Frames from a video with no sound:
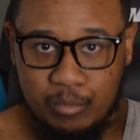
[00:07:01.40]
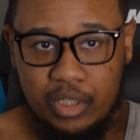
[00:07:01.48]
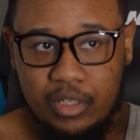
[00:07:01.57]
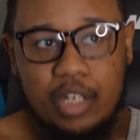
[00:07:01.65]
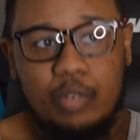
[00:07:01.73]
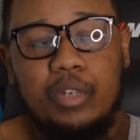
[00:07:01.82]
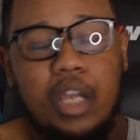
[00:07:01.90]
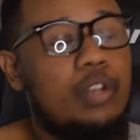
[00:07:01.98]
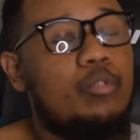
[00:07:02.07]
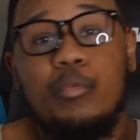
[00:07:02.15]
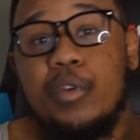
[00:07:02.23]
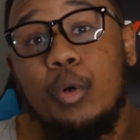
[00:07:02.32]
but
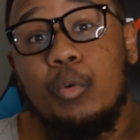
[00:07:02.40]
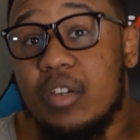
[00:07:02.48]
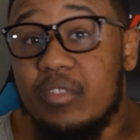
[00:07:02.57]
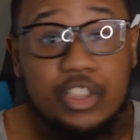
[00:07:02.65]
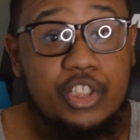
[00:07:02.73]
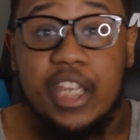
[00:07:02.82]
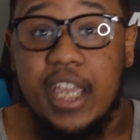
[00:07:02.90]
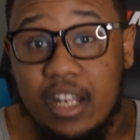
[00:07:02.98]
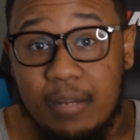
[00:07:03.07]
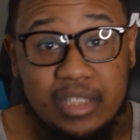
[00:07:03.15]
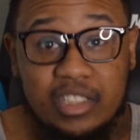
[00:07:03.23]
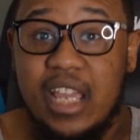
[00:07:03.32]
we don't give a shit
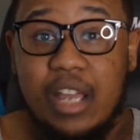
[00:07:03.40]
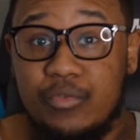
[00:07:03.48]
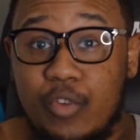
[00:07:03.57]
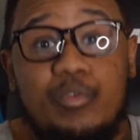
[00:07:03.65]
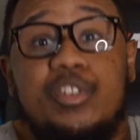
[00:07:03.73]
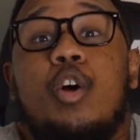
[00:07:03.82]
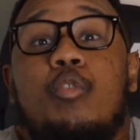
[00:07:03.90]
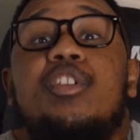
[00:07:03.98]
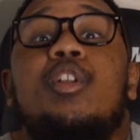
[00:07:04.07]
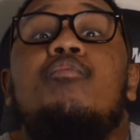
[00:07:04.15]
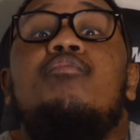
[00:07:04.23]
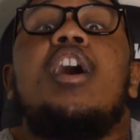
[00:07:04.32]
about the townsfolk. We don't
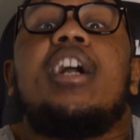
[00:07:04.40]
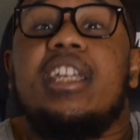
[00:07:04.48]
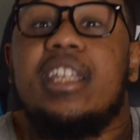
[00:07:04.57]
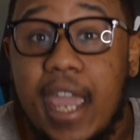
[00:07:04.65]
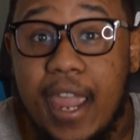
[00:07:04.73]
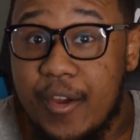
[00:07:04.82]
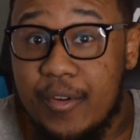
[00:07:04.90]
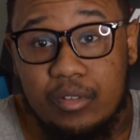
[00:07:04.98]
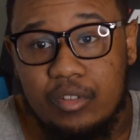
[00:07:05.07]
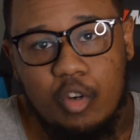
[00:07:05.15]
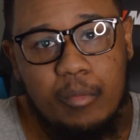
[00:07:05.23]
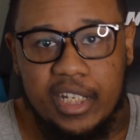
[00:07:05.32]
fucking care.
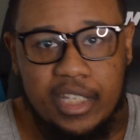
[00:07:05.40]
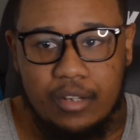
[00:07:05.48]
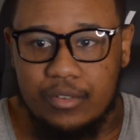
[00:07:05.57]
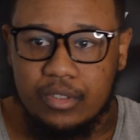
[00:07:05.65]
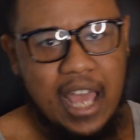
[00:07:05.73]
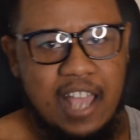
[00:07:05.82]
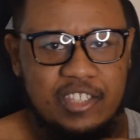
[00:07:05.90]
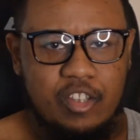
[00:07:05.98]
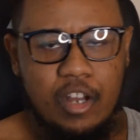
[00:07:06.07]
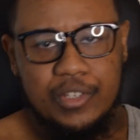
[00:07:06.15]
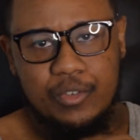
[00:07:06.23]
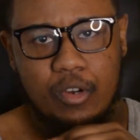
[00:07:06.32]
Nobody cares. My last
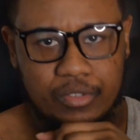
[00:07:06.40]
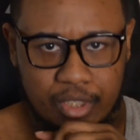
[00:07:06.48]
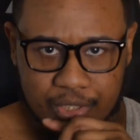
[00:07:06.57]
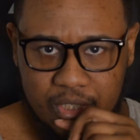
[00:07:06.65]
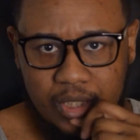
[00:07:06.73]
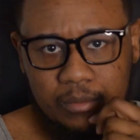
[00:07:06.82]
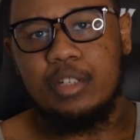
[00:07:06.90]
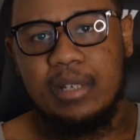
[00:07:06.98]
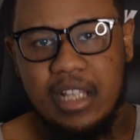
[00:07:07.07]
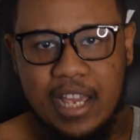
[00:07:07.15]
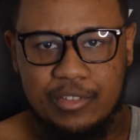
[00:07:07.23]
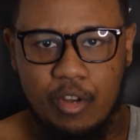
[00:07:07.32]
thoughts on this.
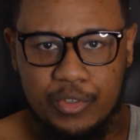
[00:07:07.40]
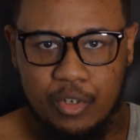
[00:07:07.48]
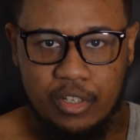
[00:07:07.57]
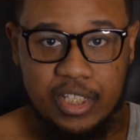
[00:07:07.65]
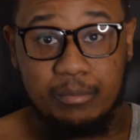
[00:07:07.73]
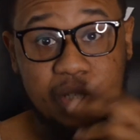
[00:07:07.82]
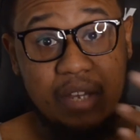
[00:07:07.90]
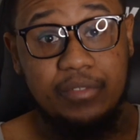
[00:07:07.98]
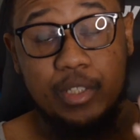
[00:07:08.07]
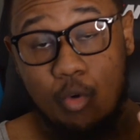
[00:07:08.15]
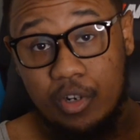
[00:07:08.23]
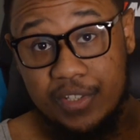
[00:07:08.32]
I'm
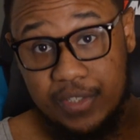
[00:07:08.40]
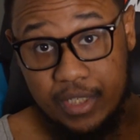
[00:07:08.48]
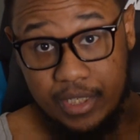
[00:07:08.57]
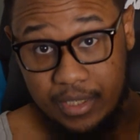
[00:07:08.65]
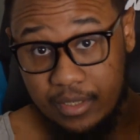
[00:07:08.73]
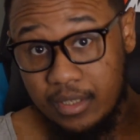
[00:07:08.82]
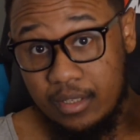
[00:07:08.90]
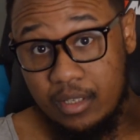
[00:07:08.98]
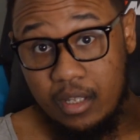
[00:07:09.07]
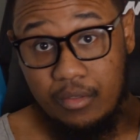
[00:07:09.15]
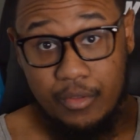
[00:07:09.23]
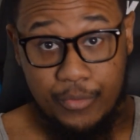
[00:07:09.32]
definitely going to see
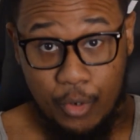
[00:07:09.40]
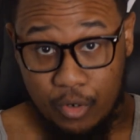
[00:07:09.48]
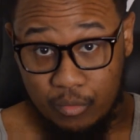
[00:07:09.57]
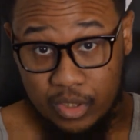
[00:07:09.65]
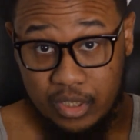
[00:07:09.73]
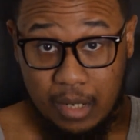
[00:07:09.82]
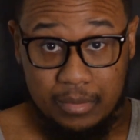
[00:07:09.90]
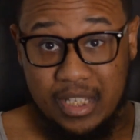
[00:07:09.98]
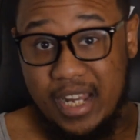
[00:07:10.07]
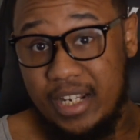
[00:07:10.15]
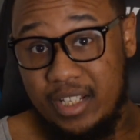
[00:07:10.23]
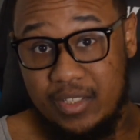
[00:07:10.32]
the third one. I'm
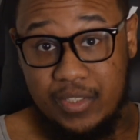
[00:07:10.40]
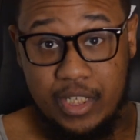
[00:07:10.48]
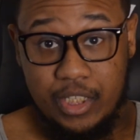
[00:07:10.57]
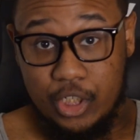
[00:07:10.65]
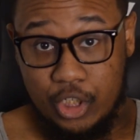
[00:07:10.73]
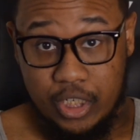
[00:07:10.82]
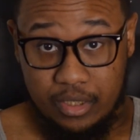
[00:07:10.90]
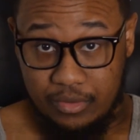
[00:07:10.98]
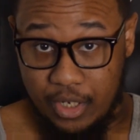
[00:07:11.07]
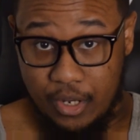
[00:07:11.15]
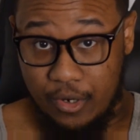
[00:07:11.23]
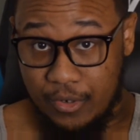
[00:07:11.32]
glad I didn't see this shit in
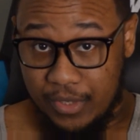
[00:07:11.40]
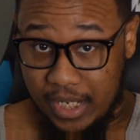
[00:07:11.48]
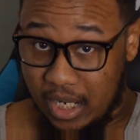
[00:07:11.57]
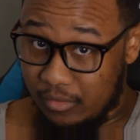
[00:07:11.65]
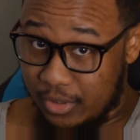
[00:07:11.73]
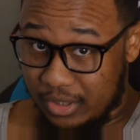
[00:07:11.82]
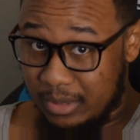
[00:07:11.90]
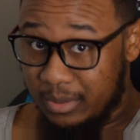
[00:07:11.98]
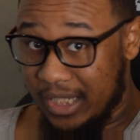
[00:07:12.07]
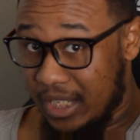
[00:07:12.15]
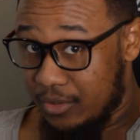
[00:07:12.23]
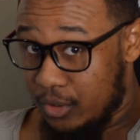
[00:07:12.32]
theaters like I originally
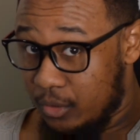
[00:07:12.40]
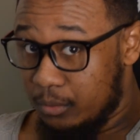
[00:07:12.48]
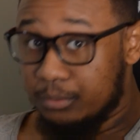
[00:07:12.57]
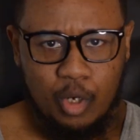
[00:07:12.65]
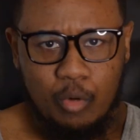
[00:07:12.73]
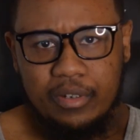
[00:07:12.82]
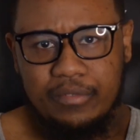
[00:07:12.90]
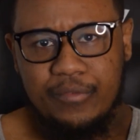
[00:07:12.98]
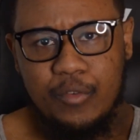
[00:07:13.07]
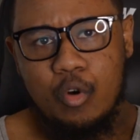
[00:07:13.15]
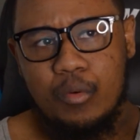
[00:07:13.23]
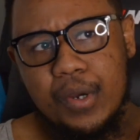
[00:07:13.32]
planned to. Going
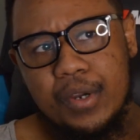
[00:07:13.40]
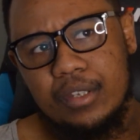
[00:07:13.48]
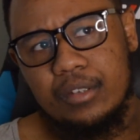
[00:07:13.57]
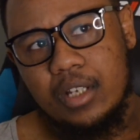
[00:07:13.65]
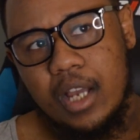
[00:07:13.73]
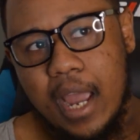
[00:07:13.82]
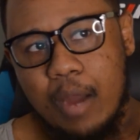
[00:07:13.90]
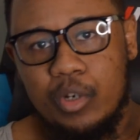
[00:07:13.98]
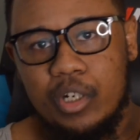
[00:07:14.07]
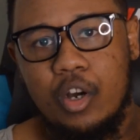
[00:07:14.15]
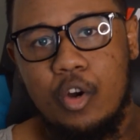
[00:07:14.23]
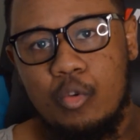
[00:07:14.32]
forward, I
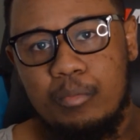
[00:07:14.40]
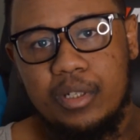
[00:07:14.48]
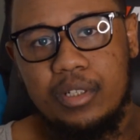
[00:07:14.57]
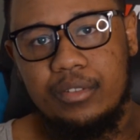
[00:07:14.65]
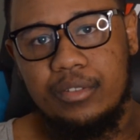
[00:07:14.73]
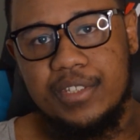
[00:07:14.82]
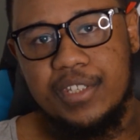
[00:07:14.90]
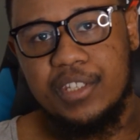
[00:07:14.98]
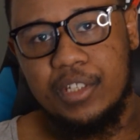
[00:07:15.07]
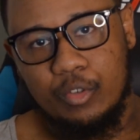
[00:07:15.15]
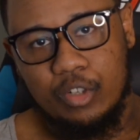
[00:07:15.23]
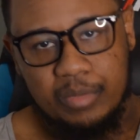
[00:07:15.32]
would hope this
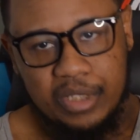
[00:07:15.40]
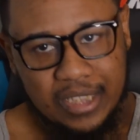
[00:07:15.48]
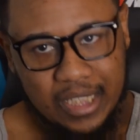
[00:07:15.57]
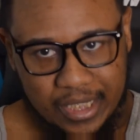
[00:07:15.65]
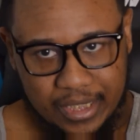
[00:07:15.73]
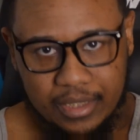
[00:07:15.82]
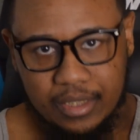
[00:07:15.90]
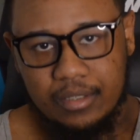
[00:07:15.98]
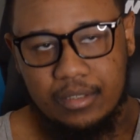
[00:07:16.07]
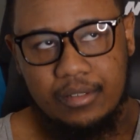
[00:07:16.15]
isn't going to be like,